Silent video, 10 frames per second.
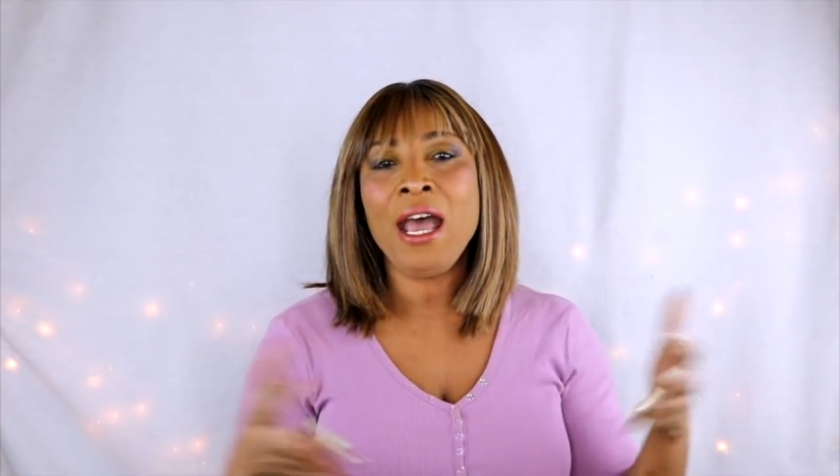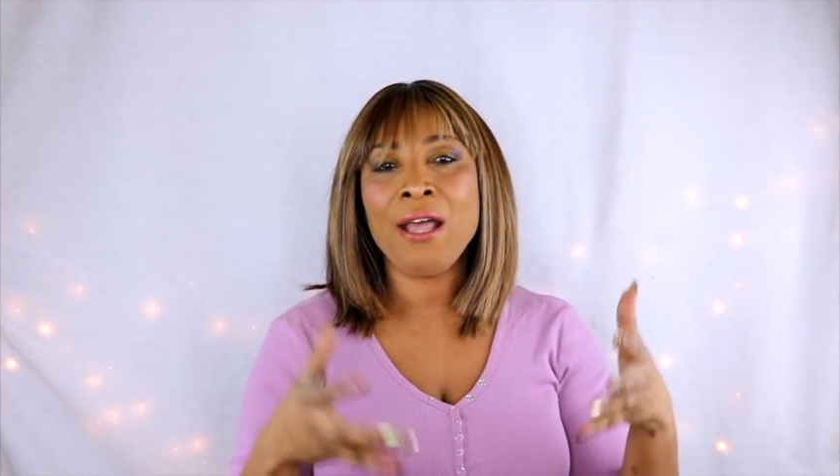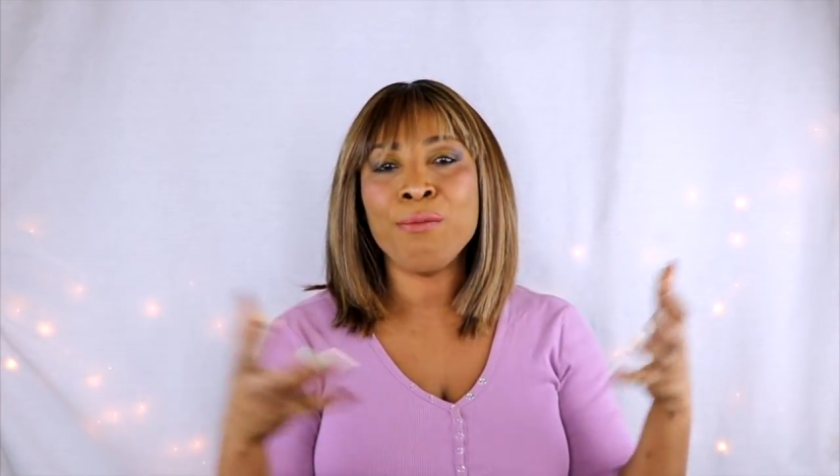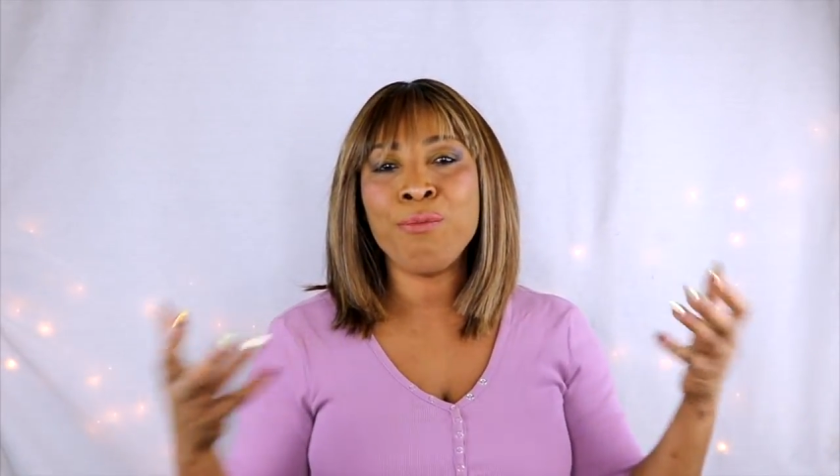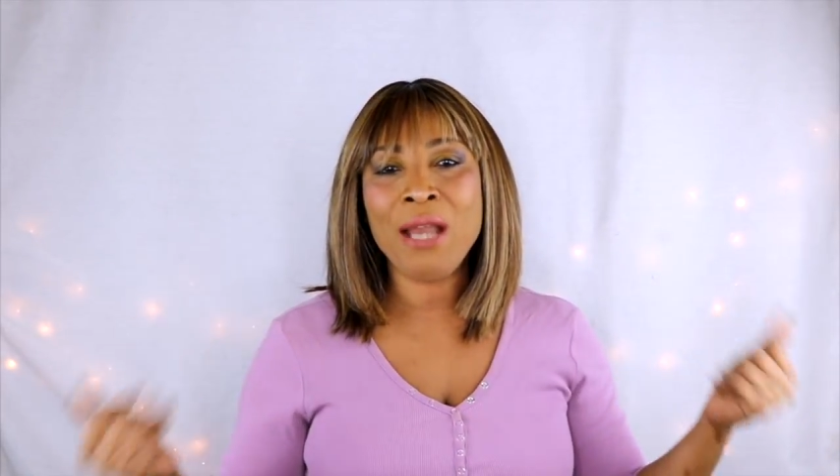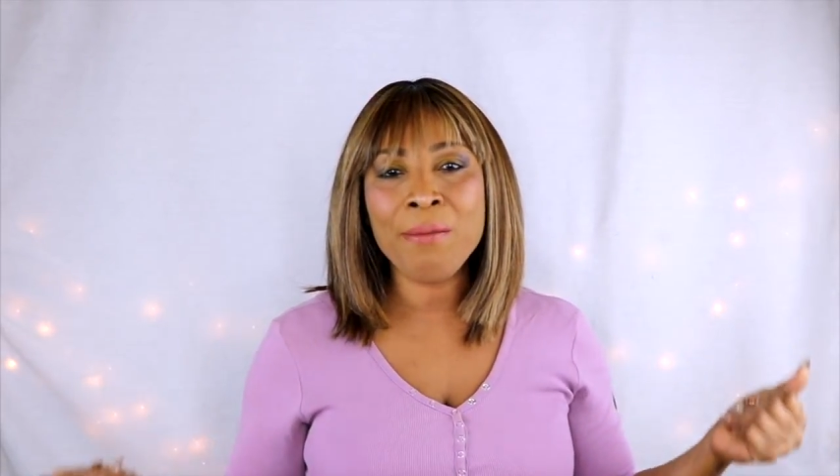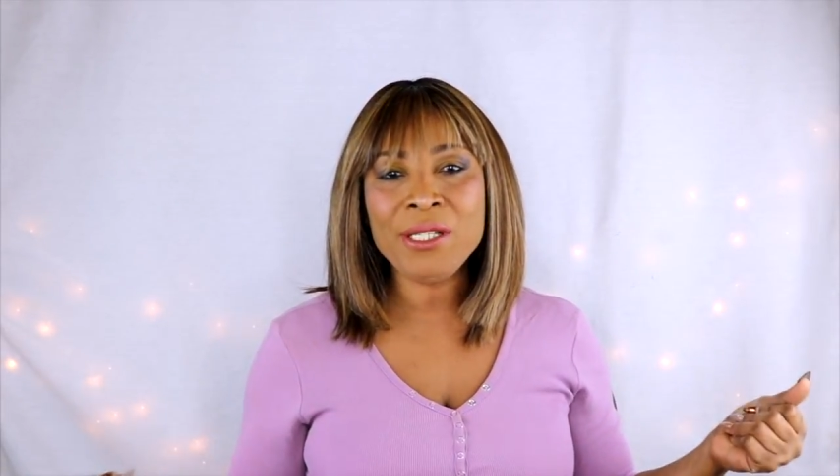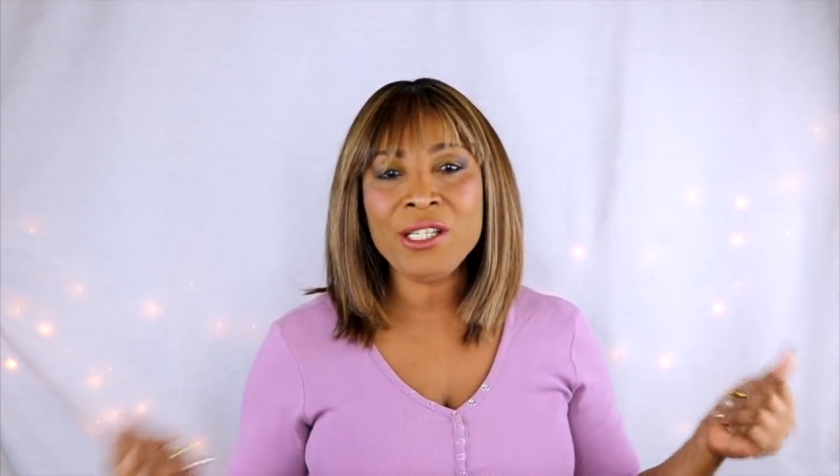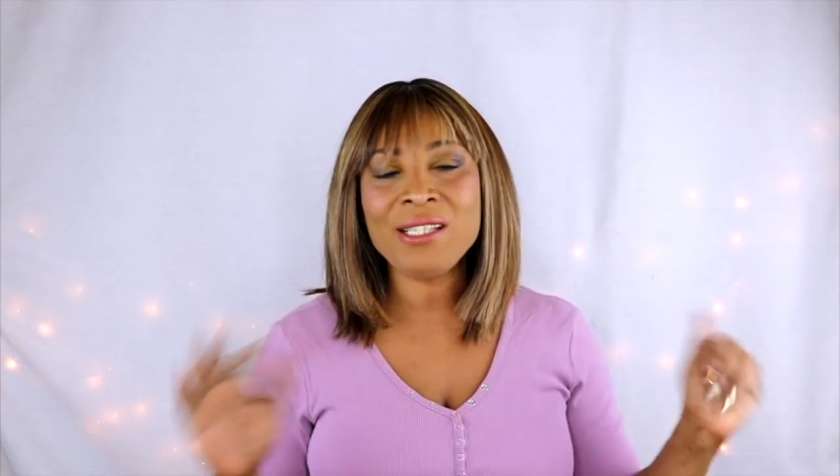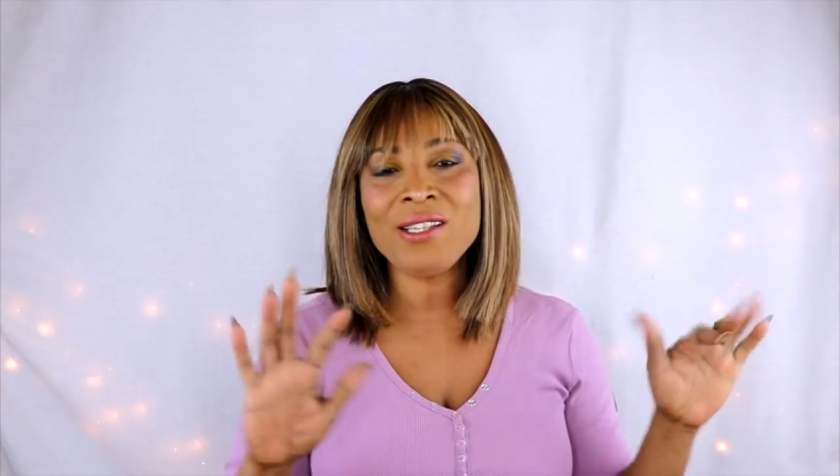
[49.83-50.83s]
and
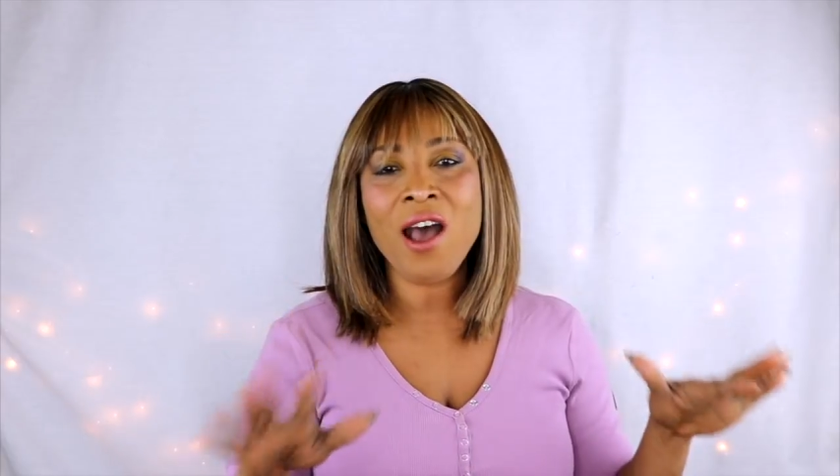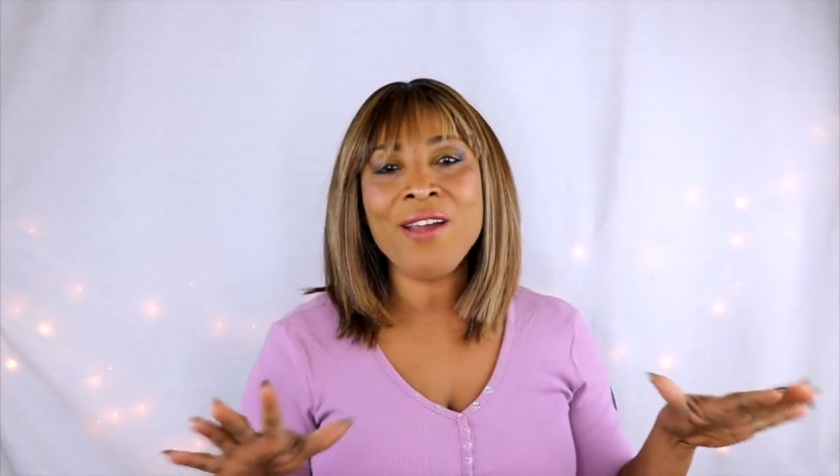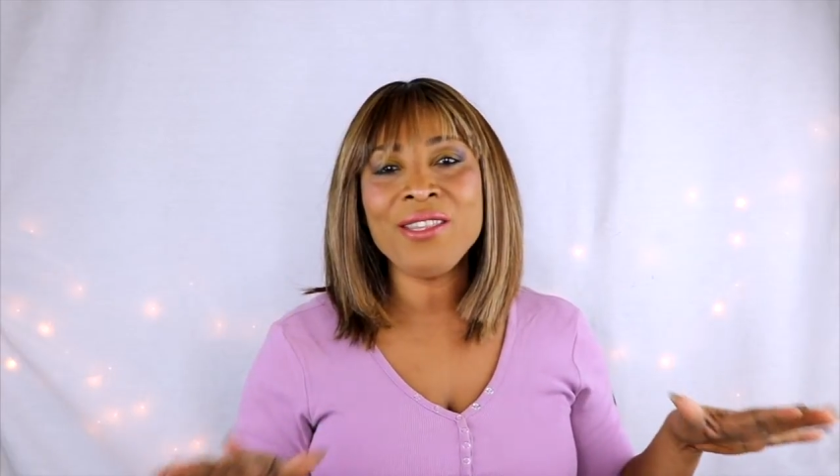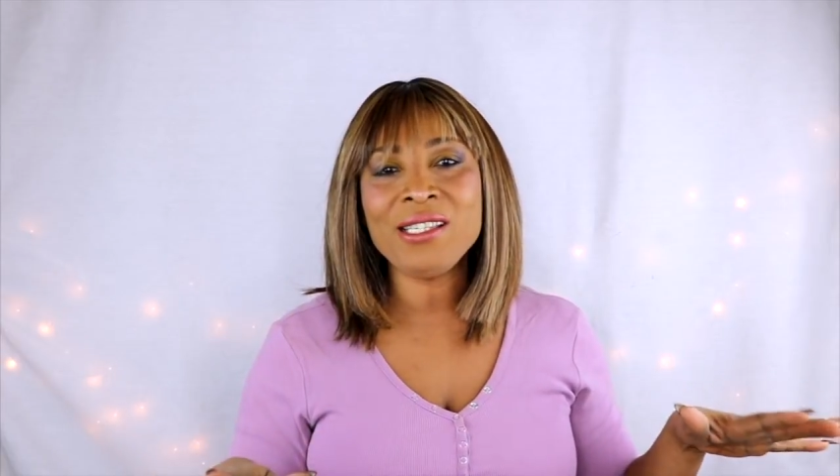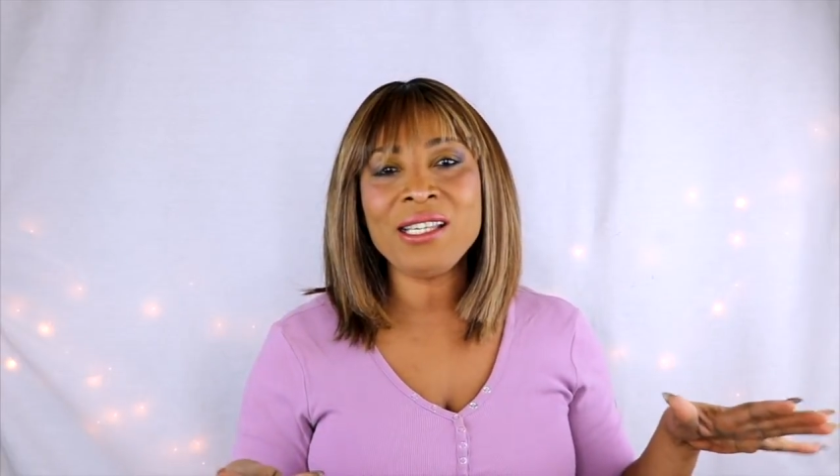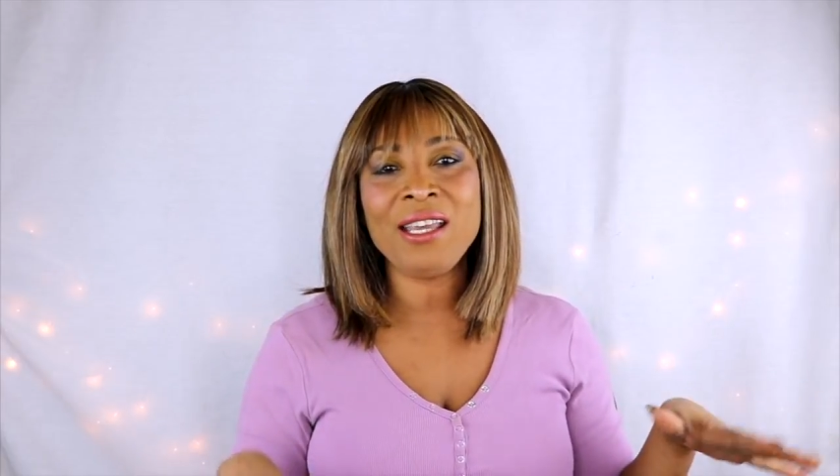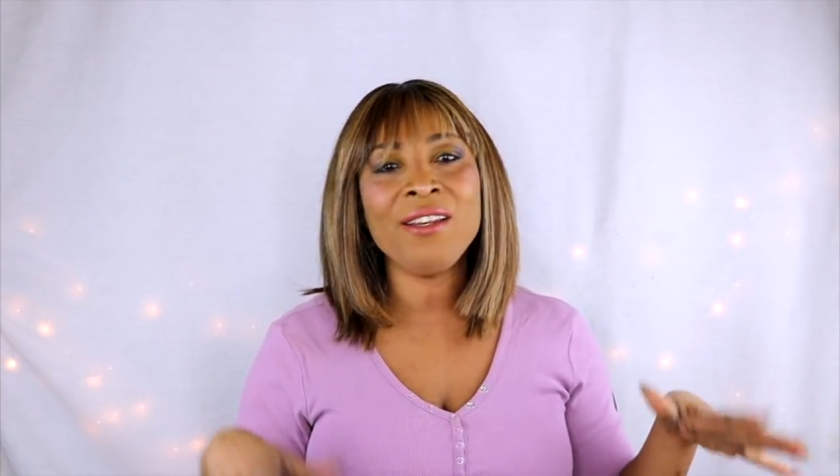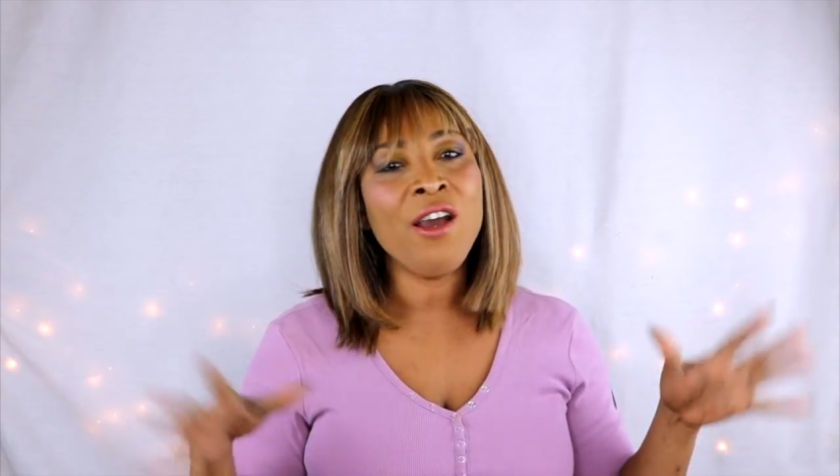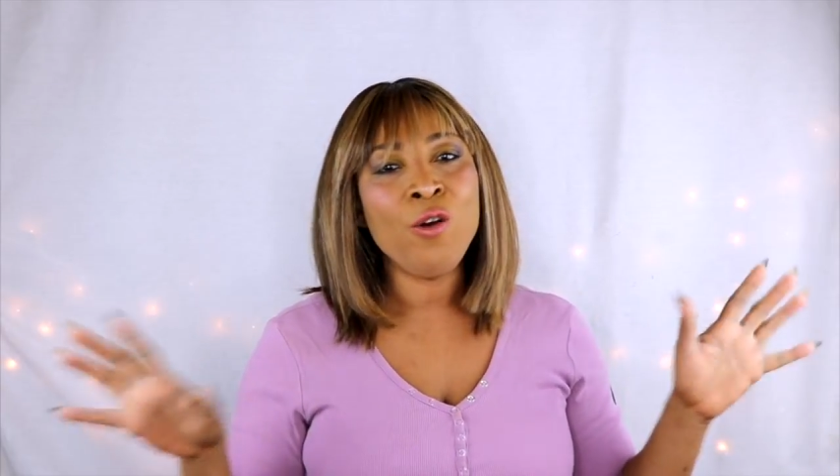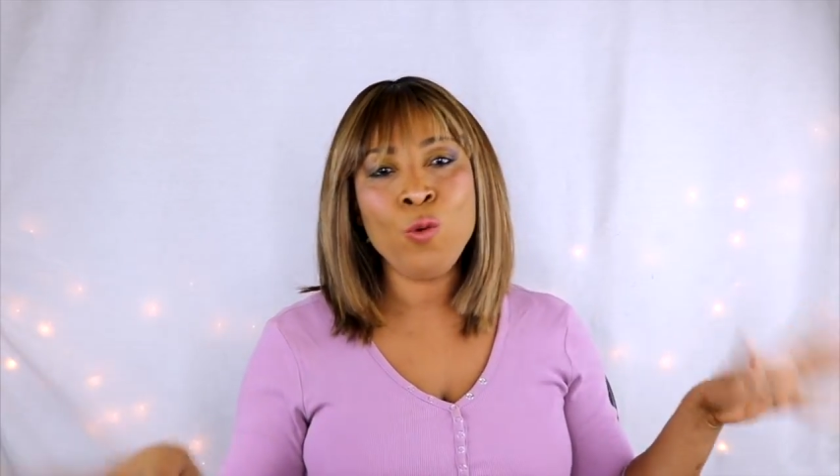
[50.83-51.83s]
blemishes on the skin